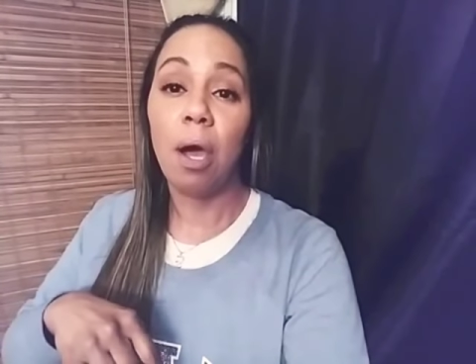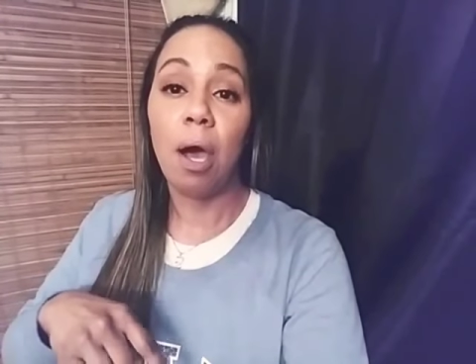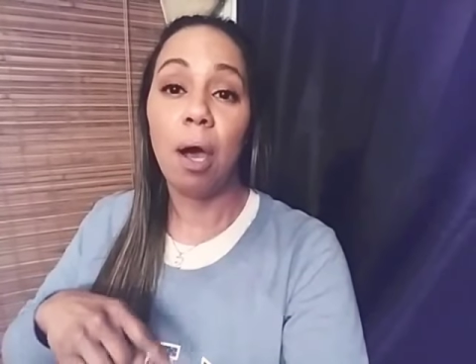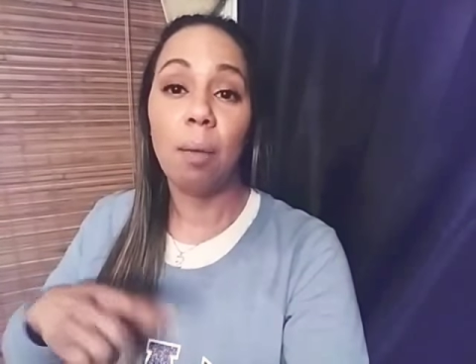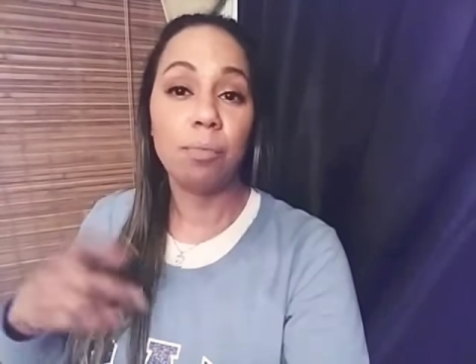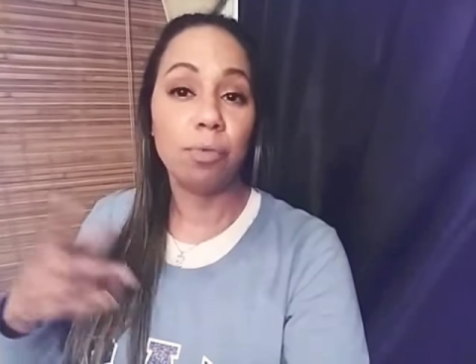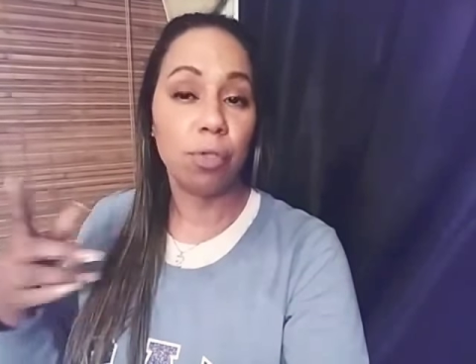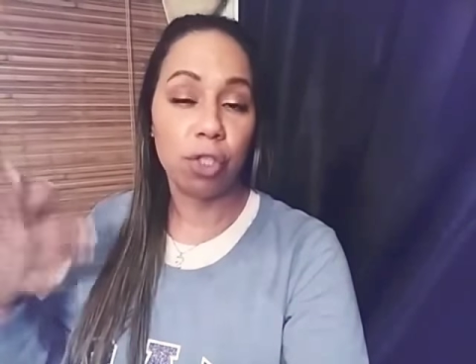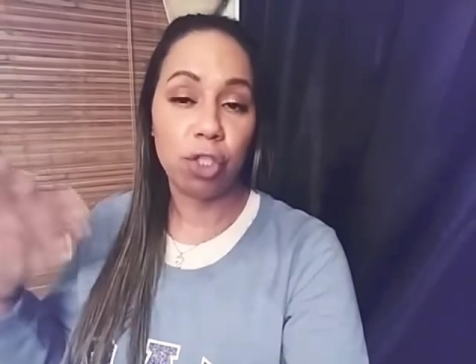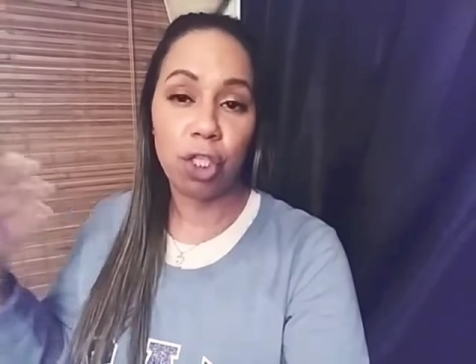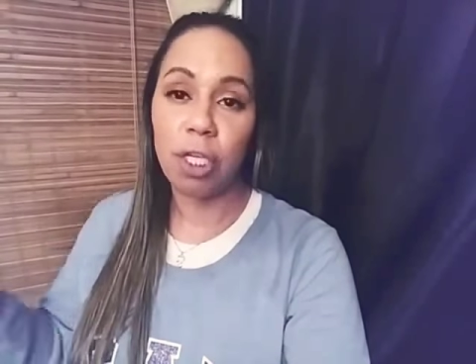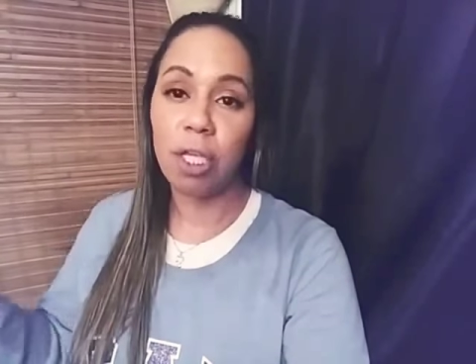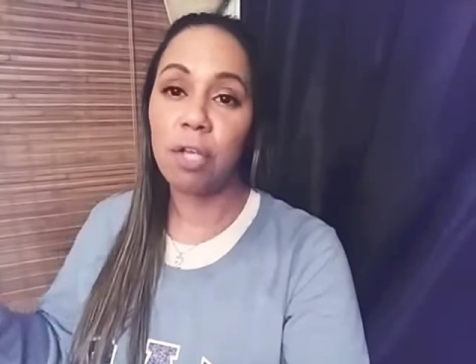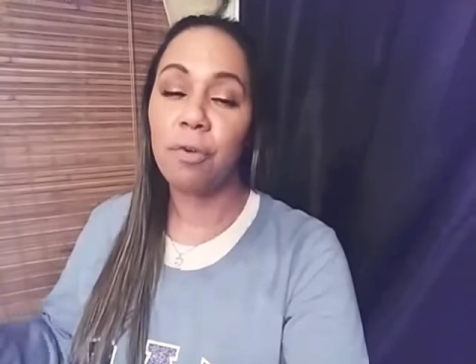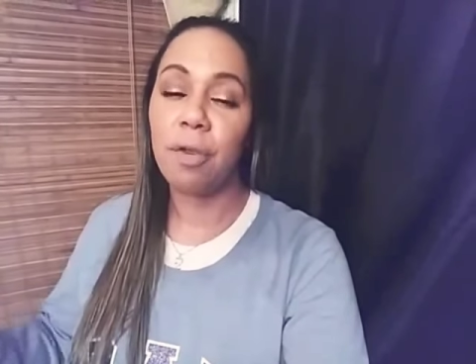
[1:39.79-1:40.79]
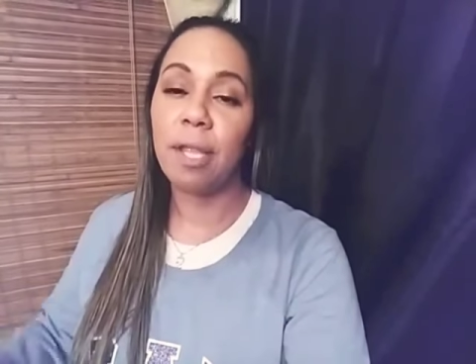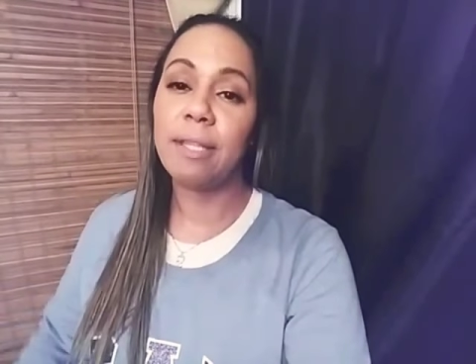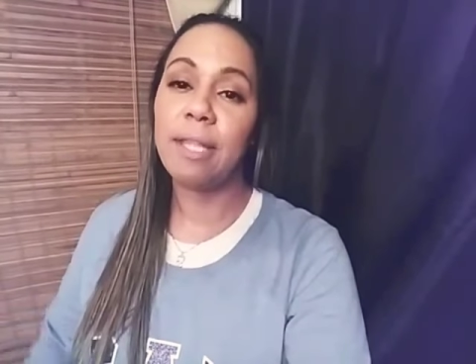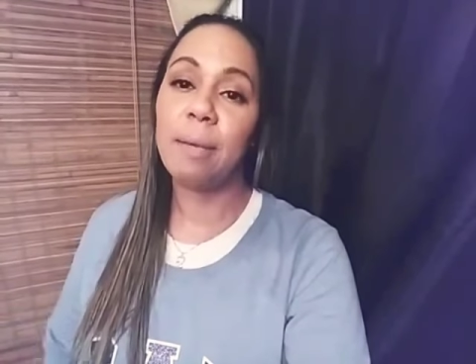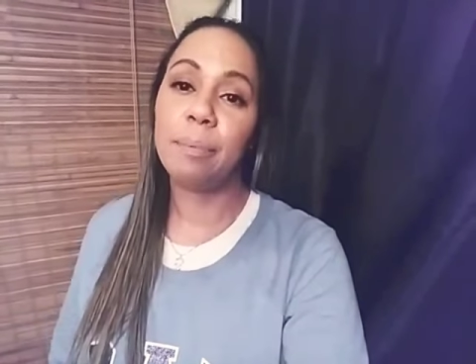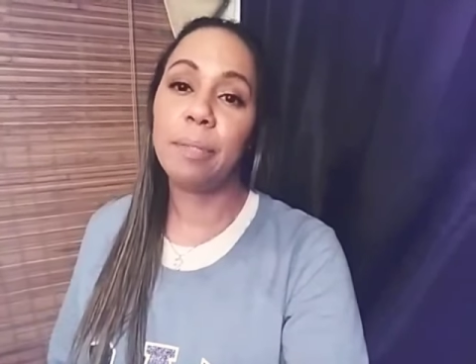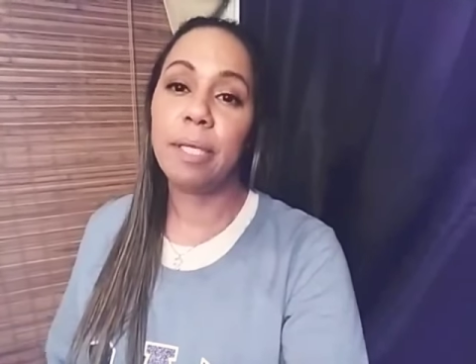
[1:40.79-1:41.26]
um, so that she can
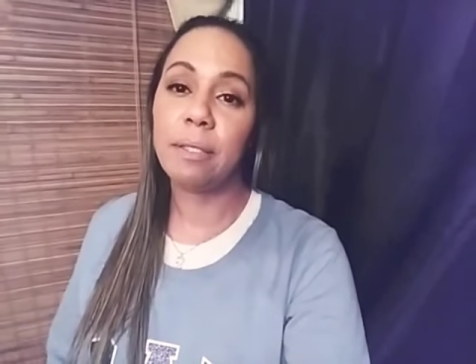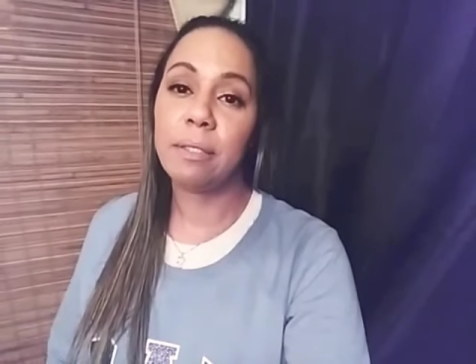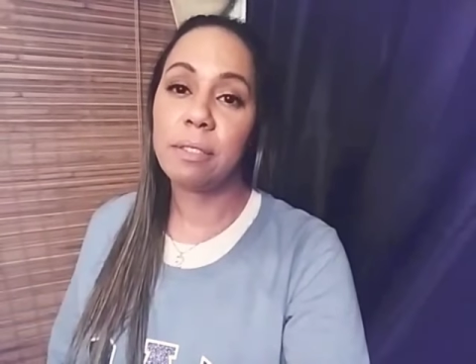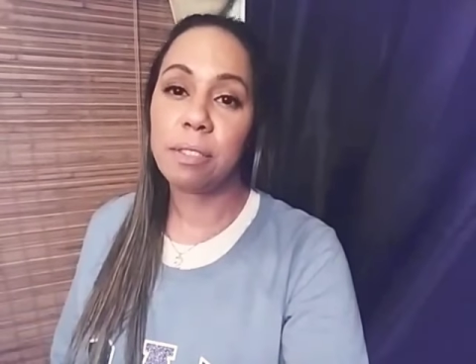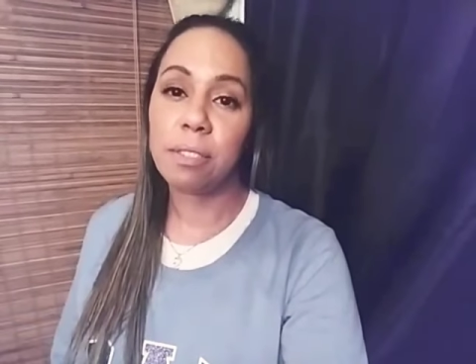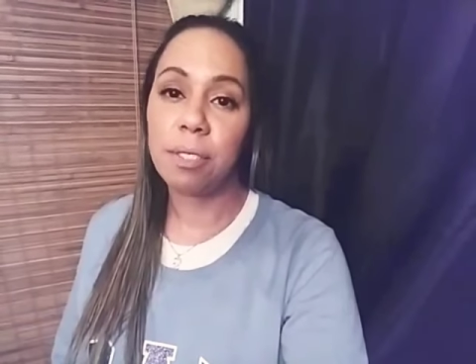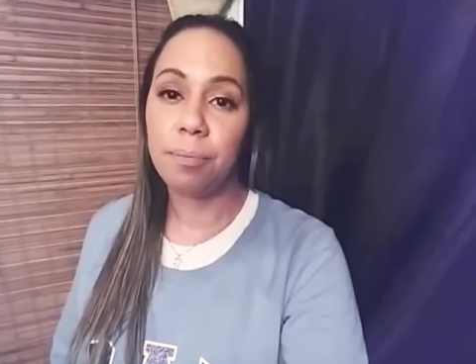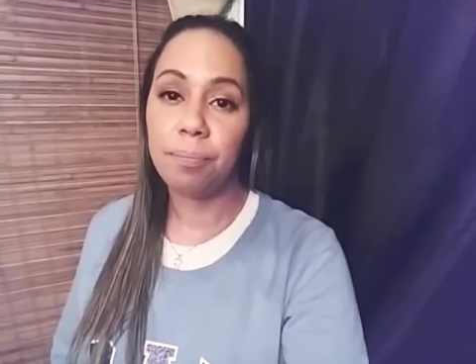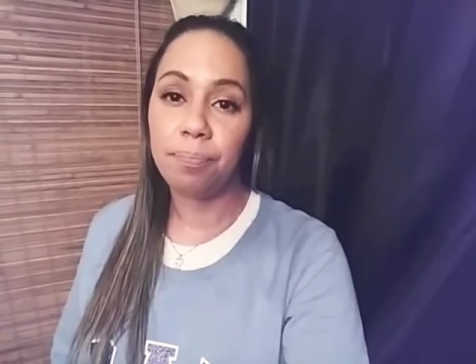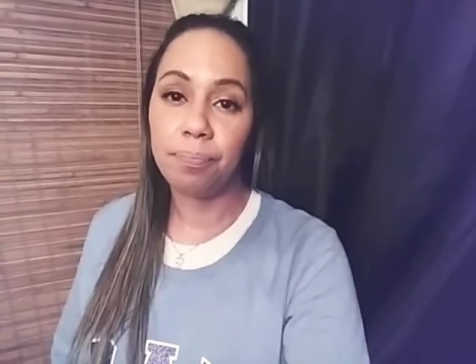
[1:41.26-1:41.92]
create that playlist.